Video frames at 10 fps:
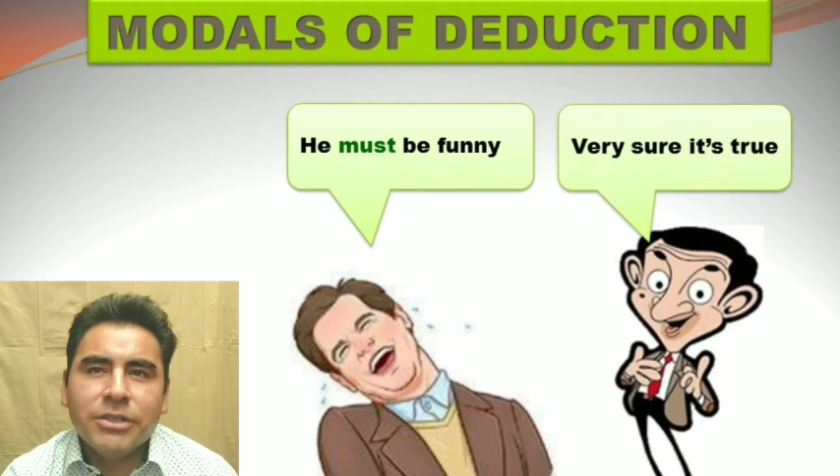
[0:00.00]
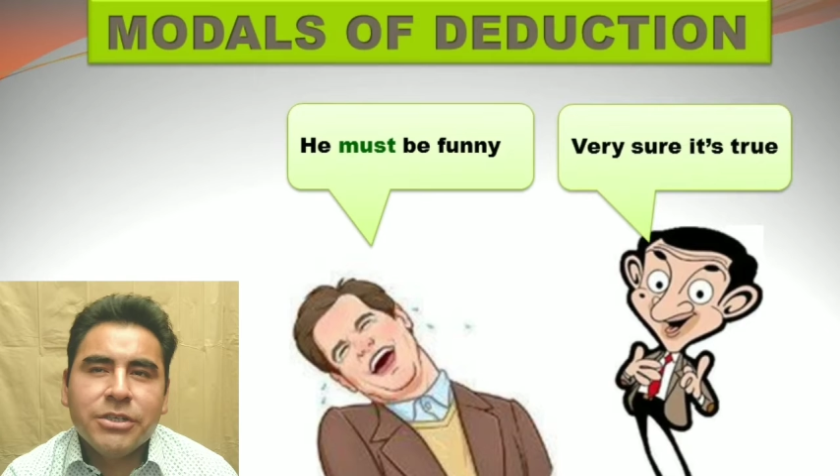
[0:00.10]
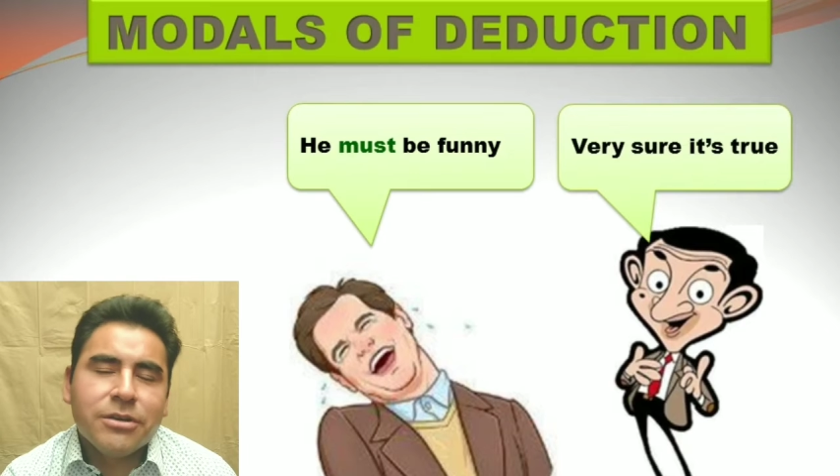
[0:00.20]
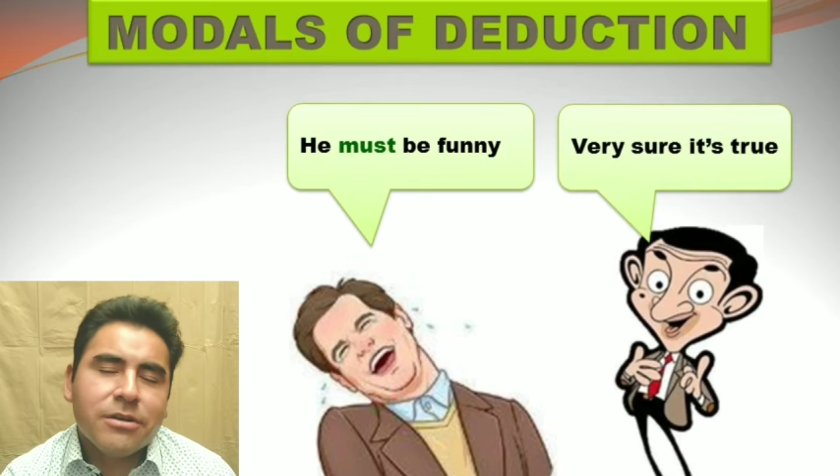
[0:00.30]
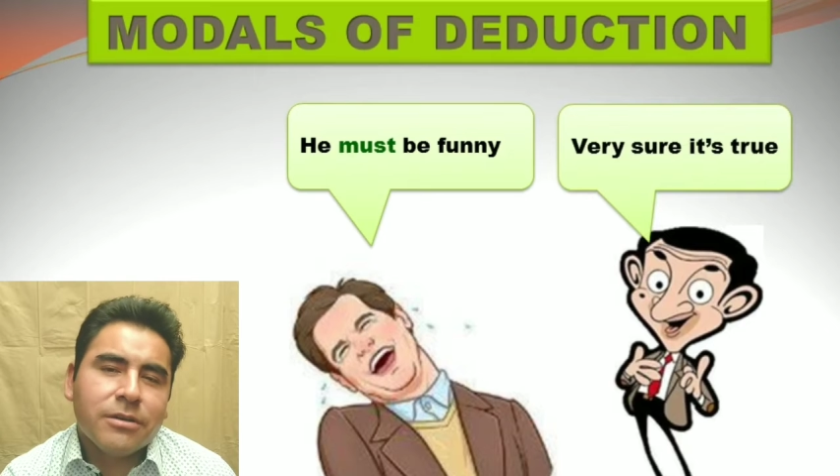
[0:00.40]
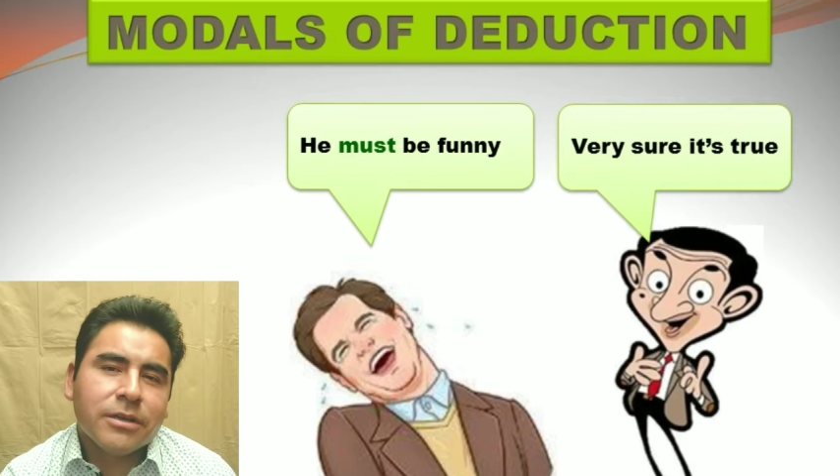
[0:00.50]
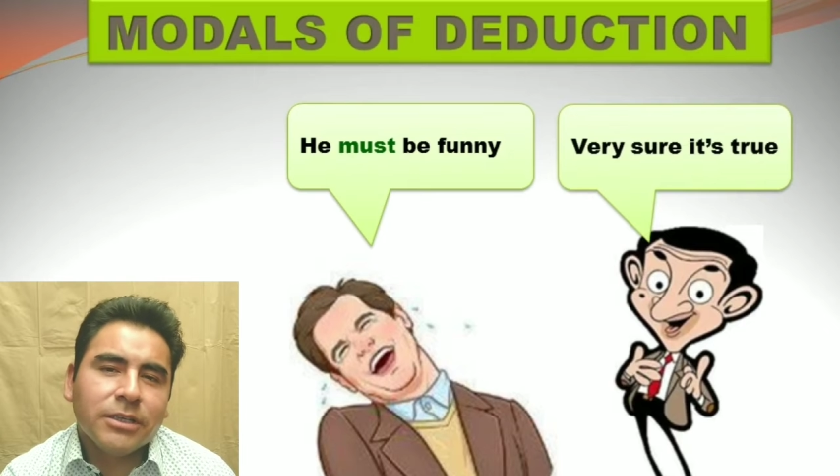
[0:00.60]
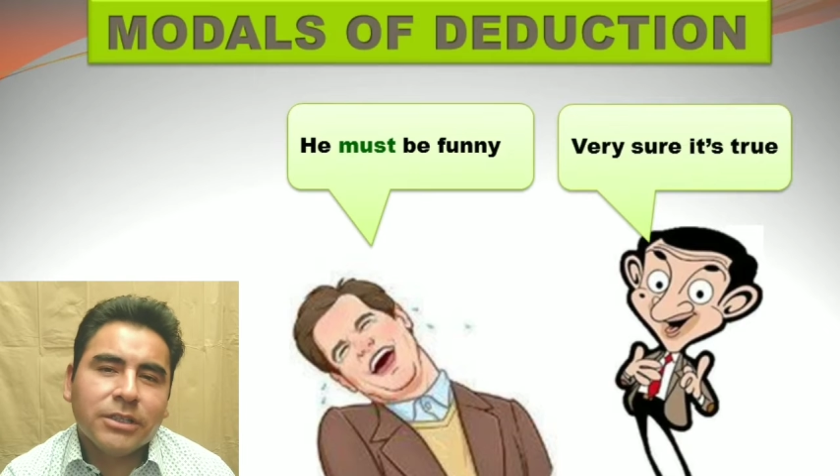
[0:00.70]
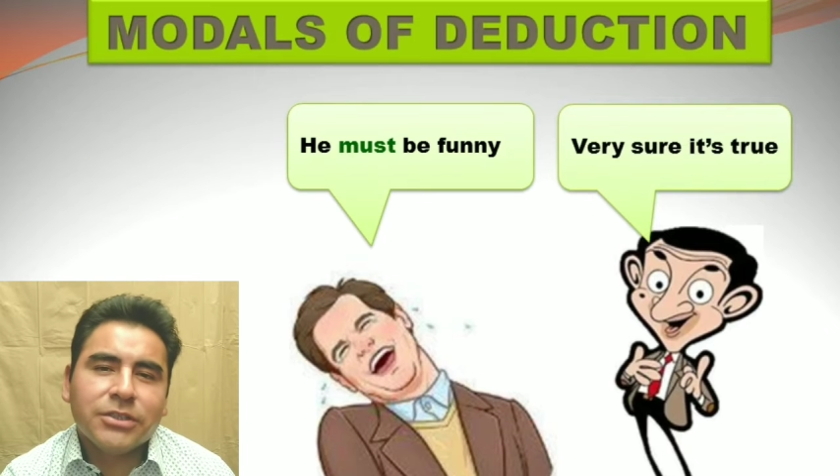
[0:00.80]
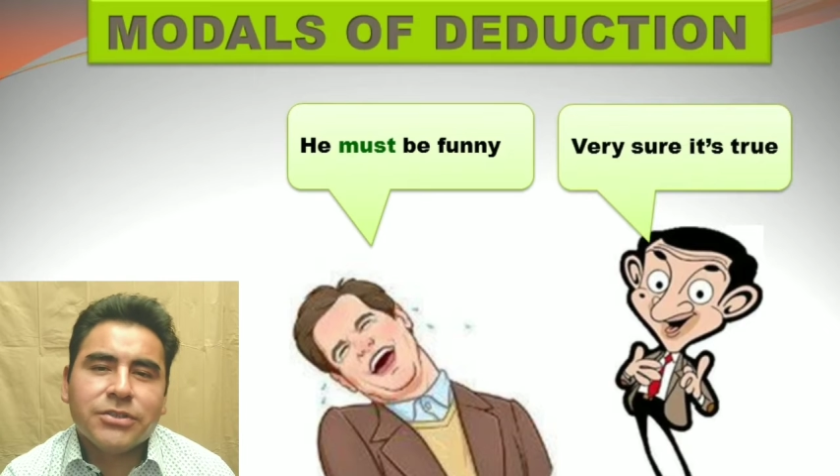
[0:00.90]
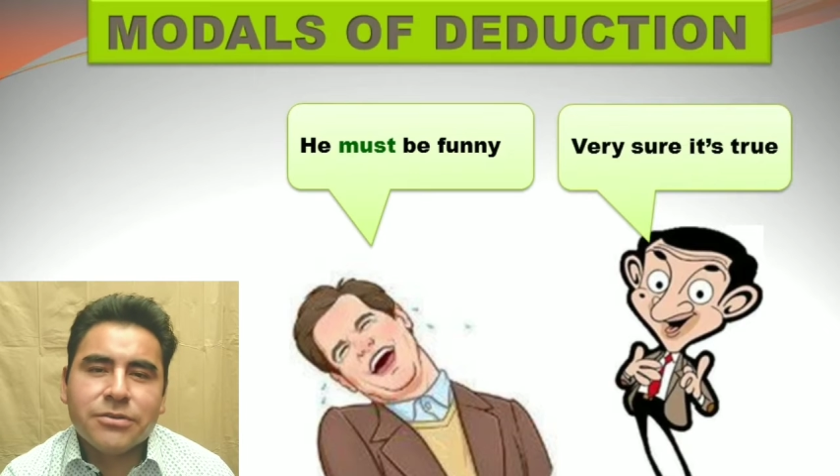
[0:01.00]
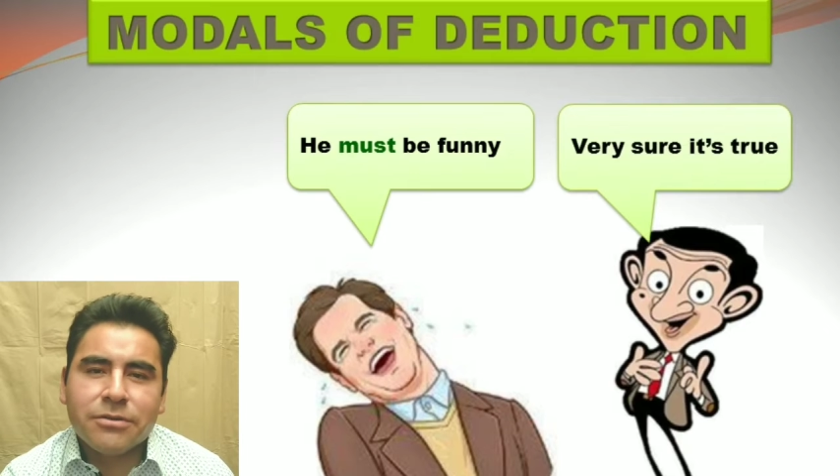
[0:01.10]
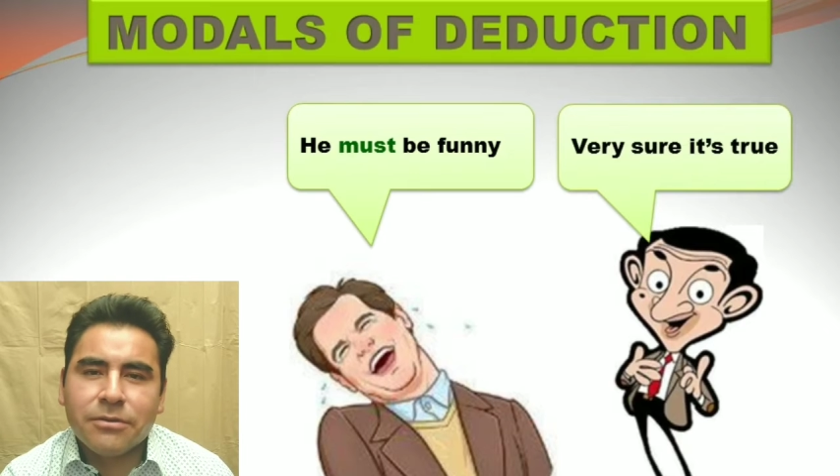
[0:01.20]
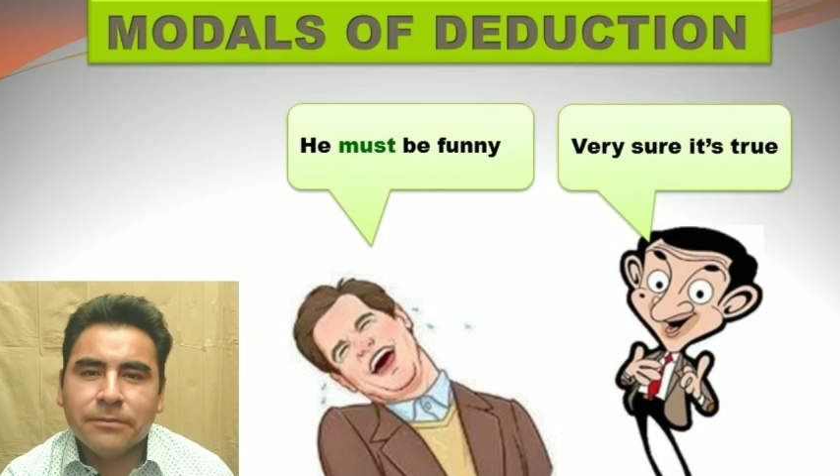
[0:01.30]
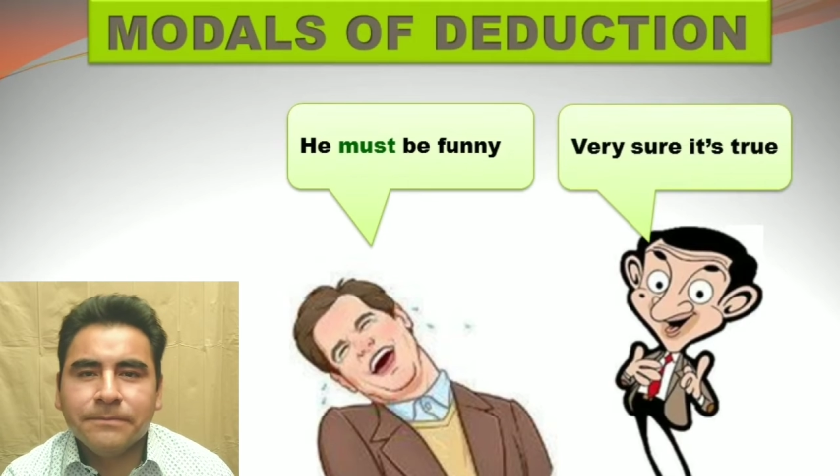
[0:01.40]
sure it's
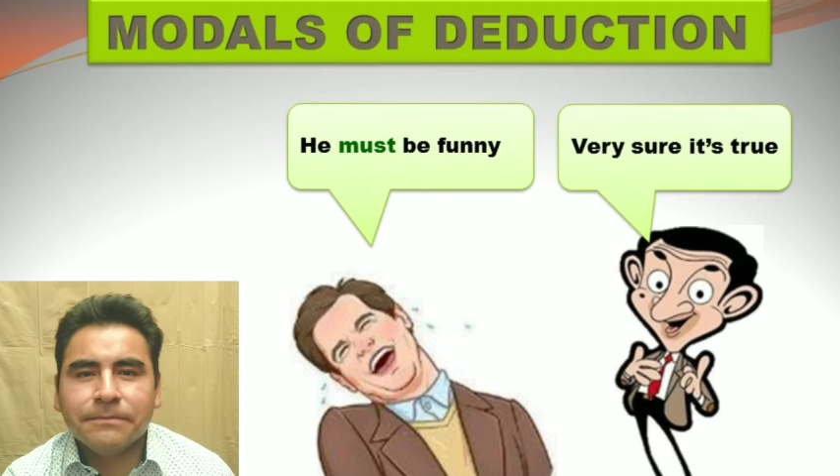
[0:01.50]
true.